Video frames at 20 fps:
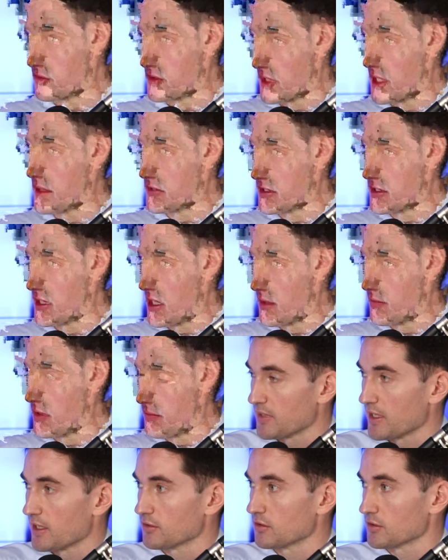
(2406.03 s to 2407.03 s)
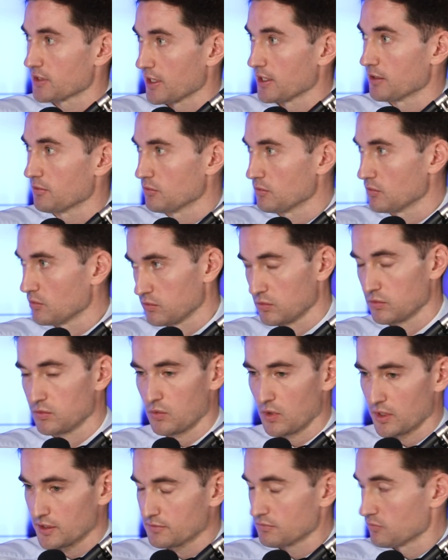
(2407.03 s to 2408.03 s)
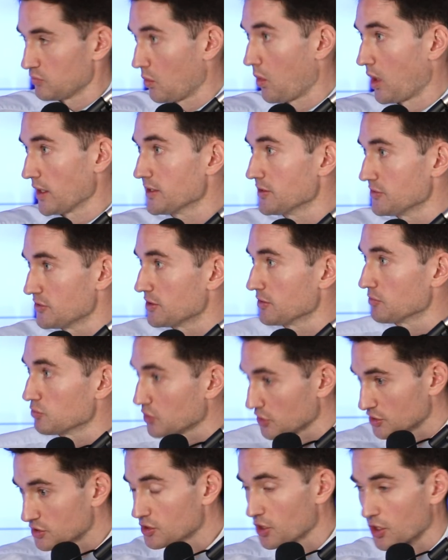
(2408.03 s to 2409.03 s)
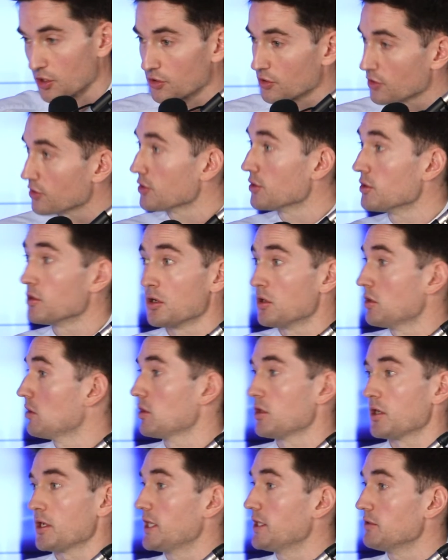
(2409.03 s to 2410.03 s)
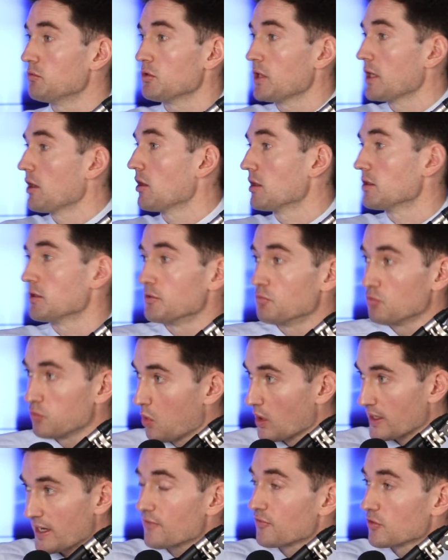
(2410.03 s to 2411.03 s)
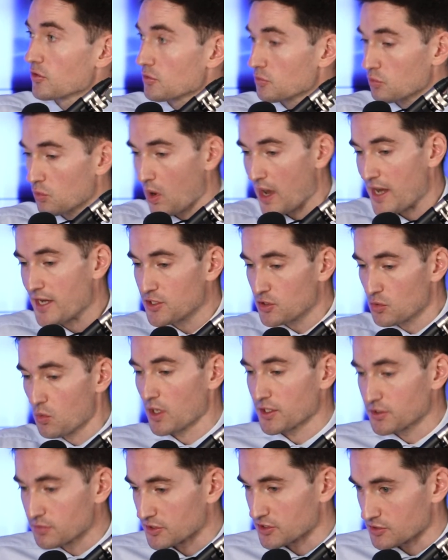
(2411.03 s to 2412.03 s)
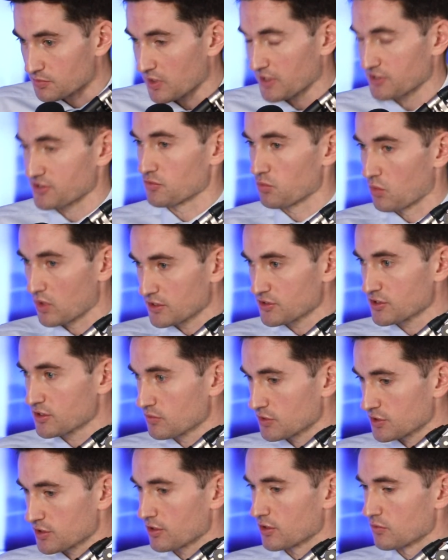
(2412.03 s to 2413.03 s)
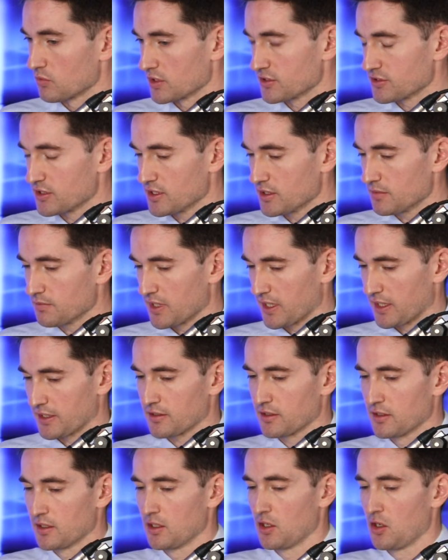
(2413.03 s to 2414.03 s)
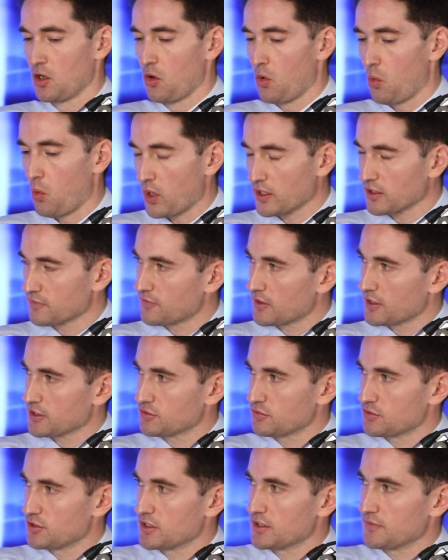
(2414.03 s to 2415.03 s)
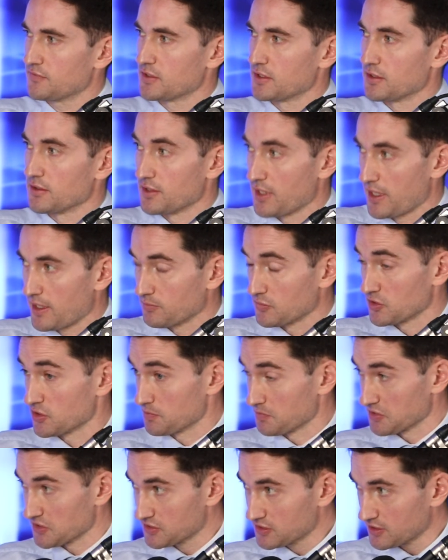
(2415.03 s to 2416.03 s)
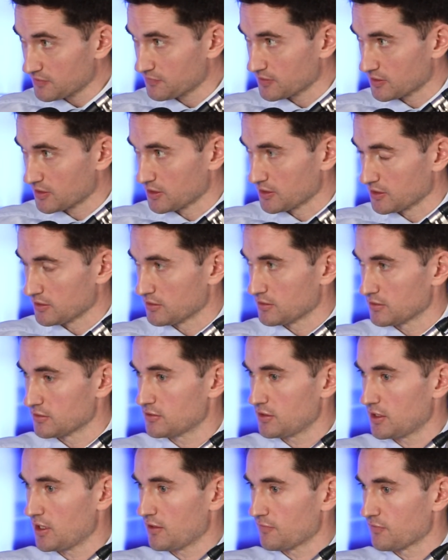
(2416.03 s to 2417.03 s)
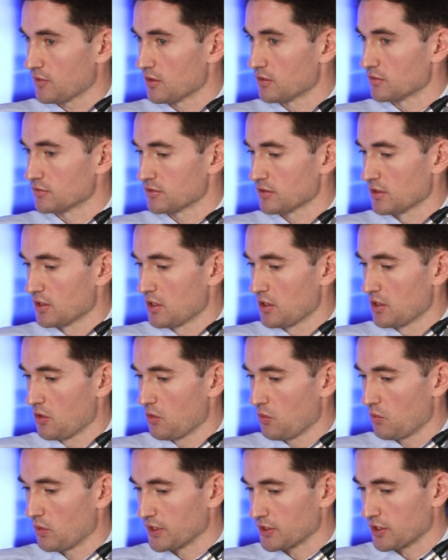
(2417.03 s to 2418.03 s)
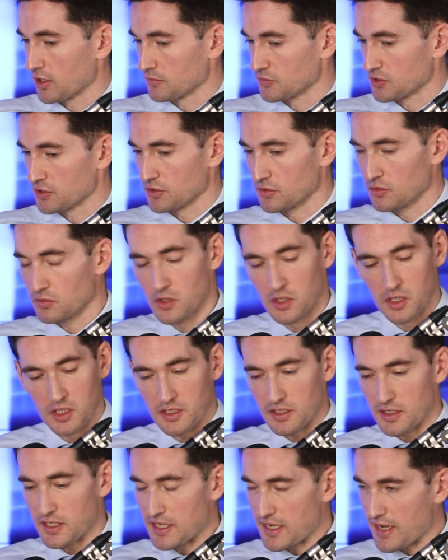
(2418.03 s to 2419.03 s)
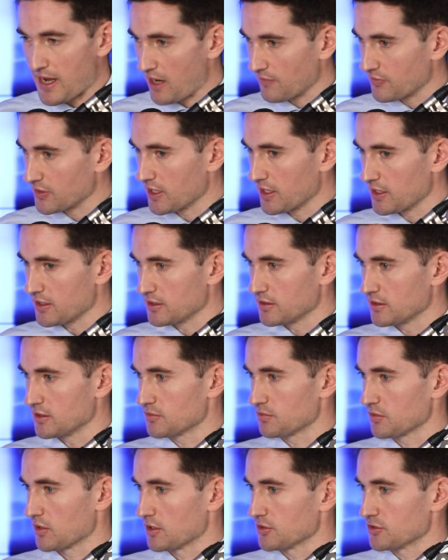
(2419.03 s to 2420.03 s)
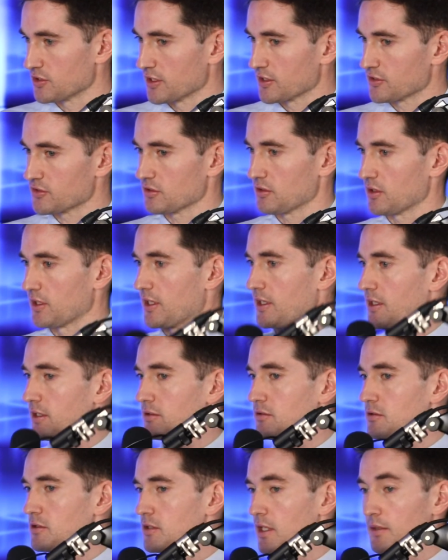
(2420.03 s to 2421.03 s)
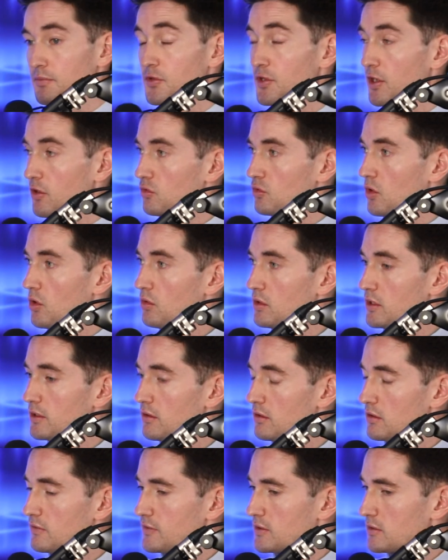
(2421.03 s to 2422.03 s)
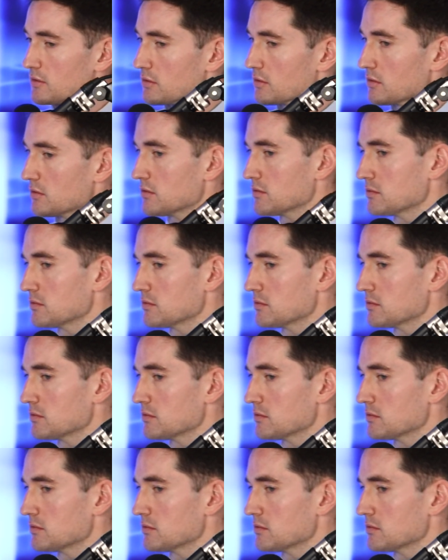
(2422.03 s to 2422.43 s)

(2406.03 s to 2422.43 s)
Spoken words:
time to time about, okay, what is the return in whatever way you want to express it? What is the return? What is the impact? What advice would you give to them specifically, the CFOs, when it comes to navigating these projects and their role in all of this?